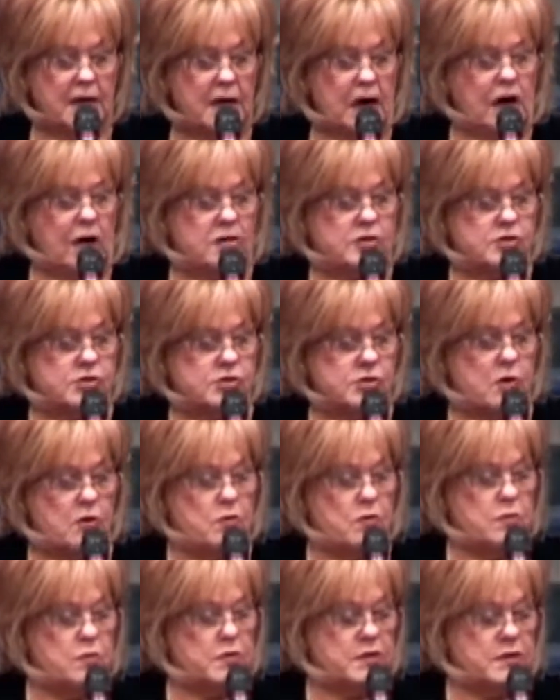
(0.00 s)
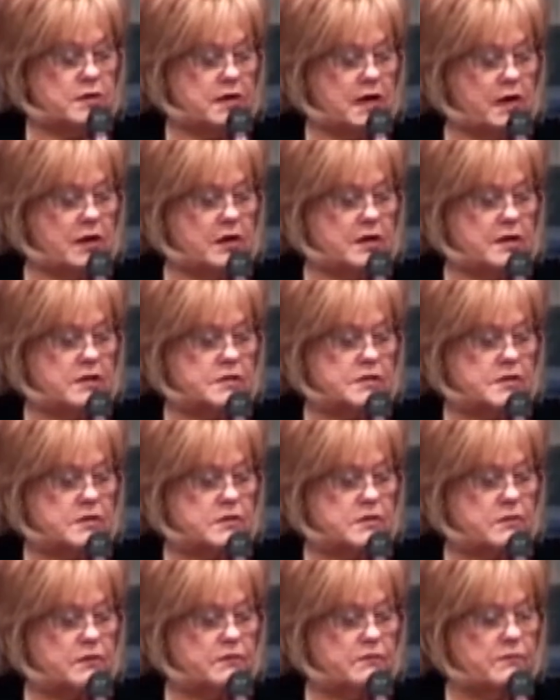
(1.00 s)
are so careless and
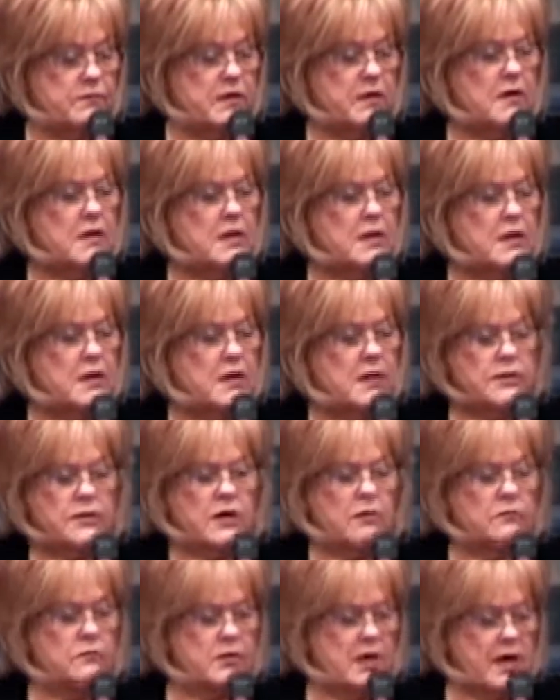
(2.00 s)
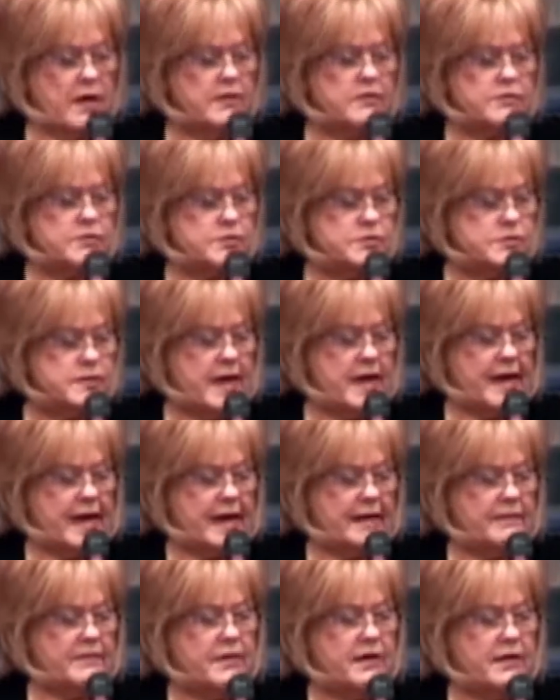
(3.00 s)
so don't
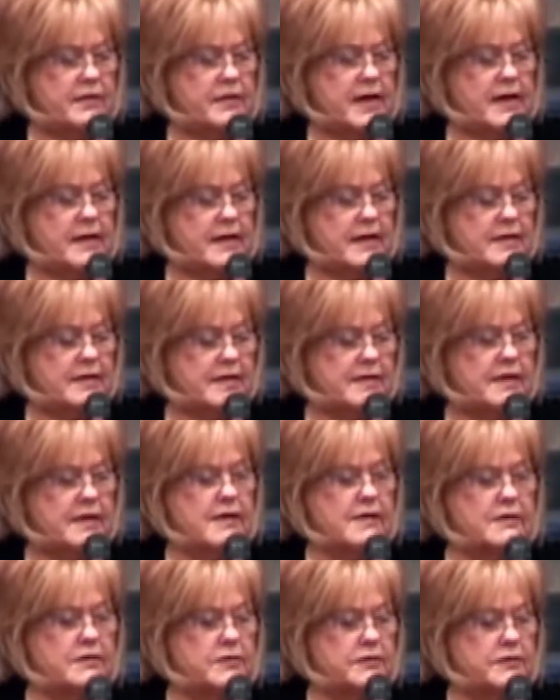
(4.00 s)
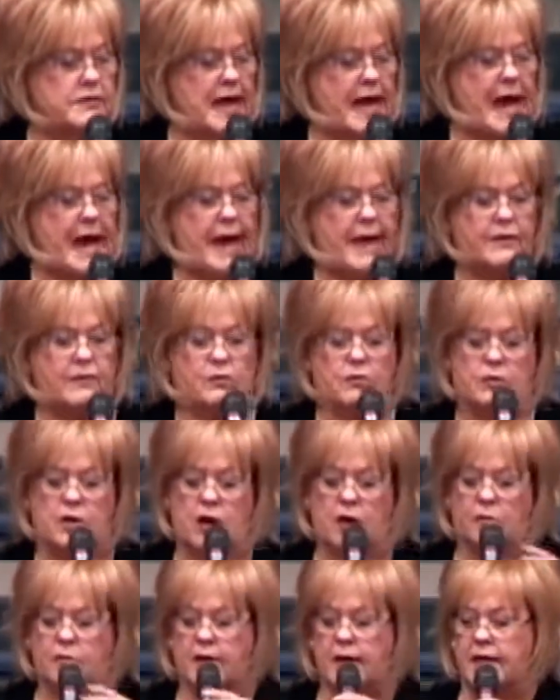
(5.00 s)
understand they get killed, died, or
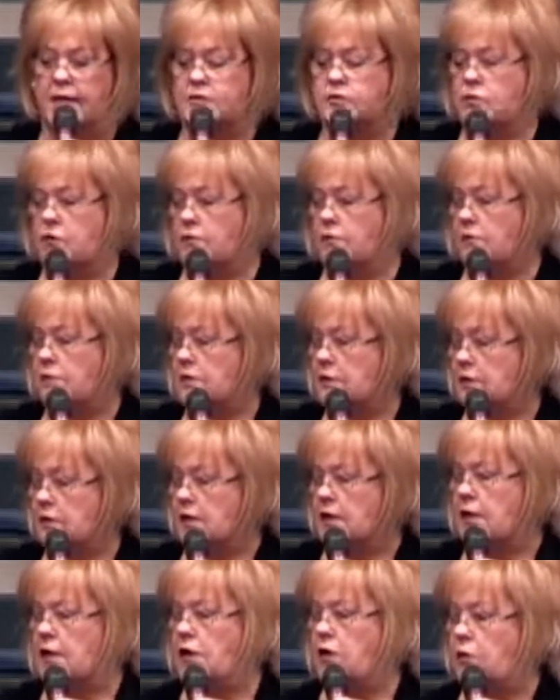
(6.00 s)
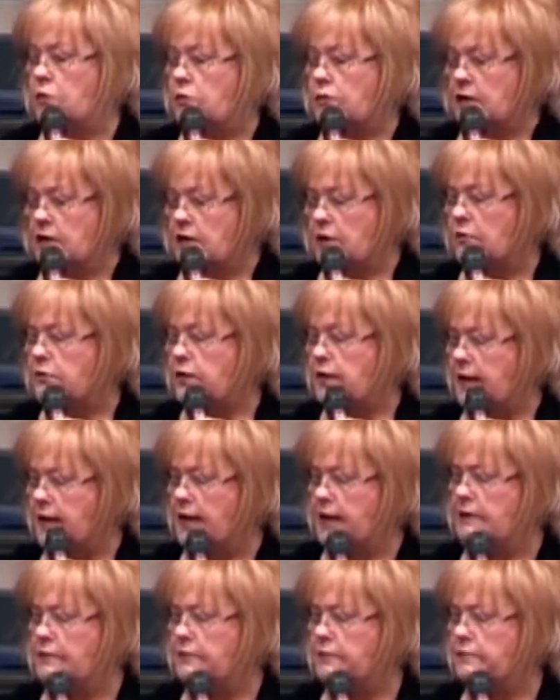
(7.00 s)
car wrecks, or get old and go to
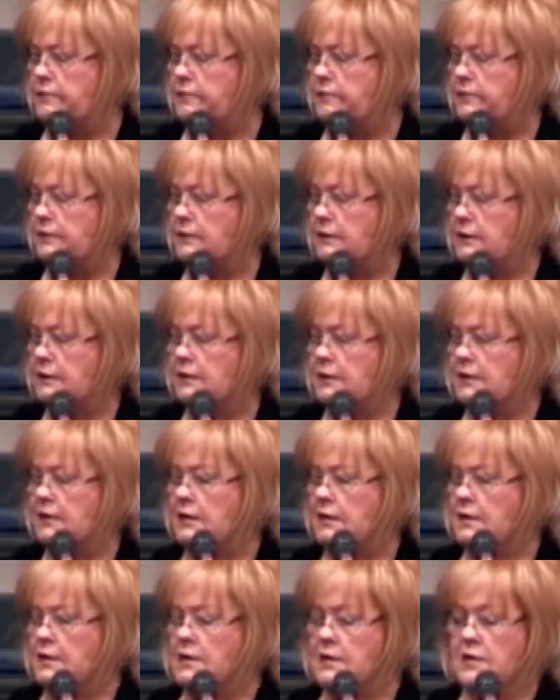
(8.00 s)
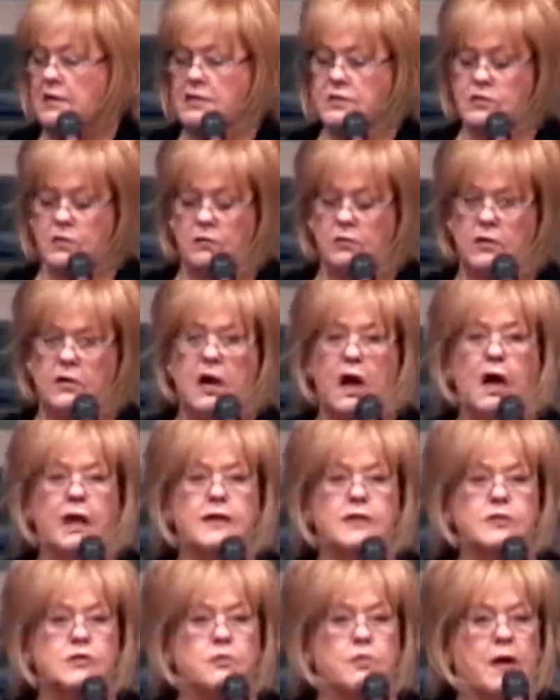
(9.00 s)
hell. So God
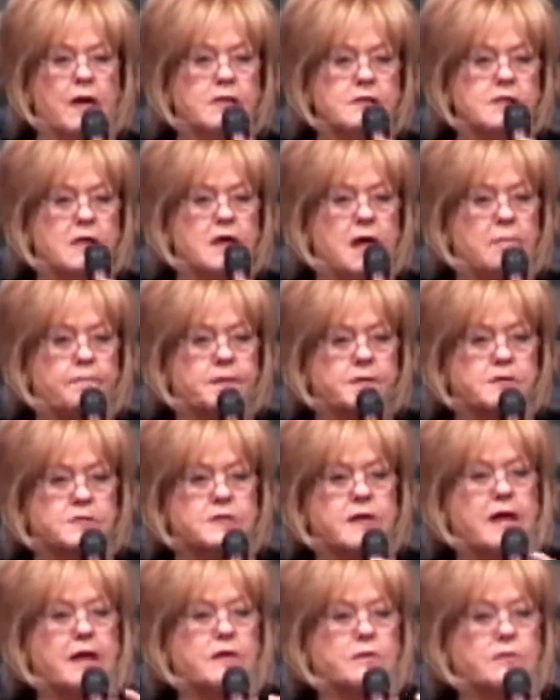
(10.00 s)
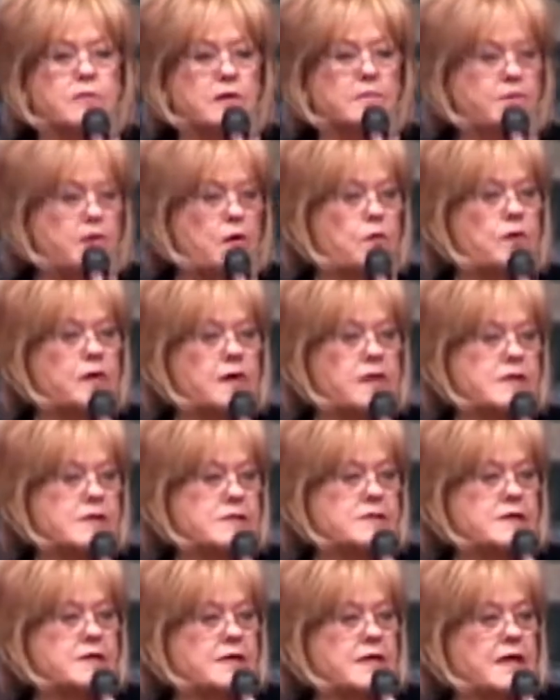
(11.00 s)
is raising up a standard of
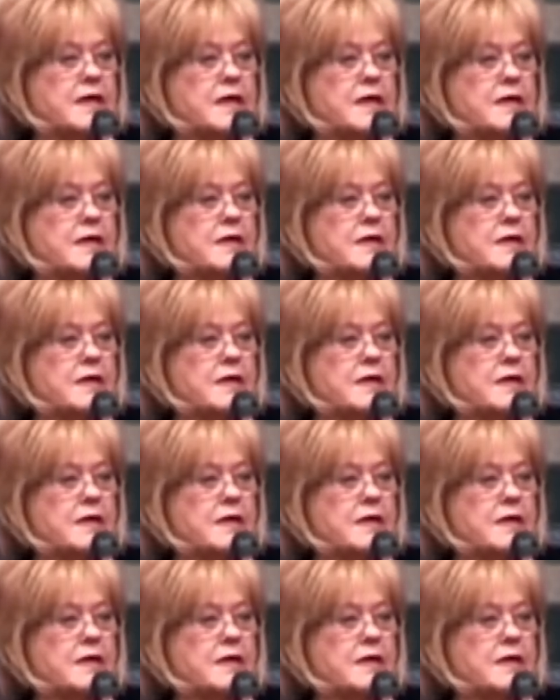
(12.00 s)
holiness again.